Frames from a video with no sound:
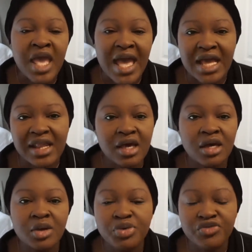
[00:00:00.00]
I had like
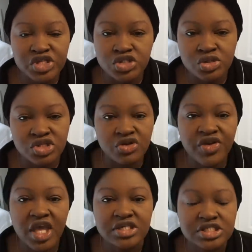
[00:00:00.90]
a provisional
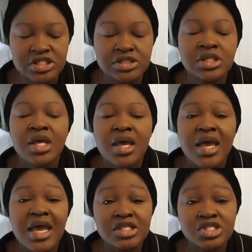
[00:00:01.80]
certification.
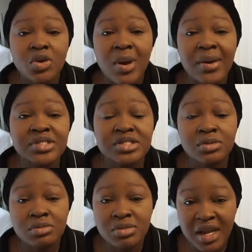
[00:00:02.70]
And so I was
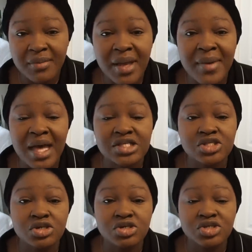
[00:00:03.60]
getting my
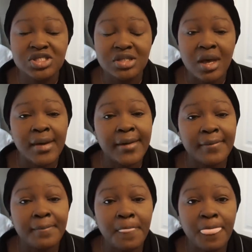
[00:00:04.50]
master's,
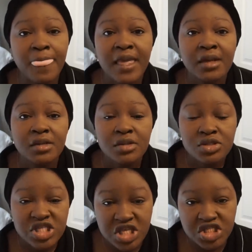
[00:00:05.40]

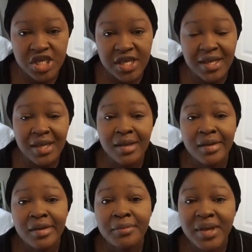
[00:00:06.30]
teaching
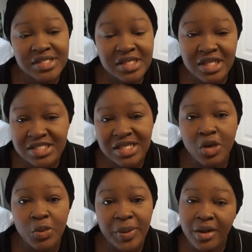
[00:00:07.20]
basically a
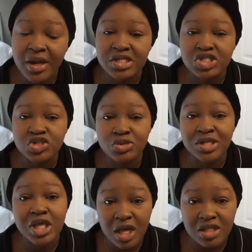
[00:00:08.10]
single parent to a
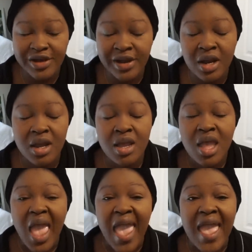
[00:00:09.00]
toddler,
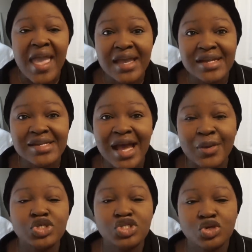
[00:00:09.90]
and I
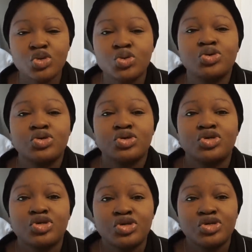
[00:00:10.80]
was still
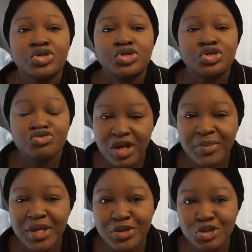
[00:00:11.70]
running
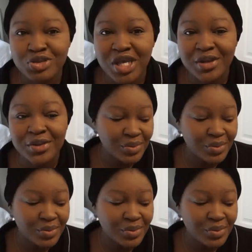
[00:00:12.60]
my YouTube channel.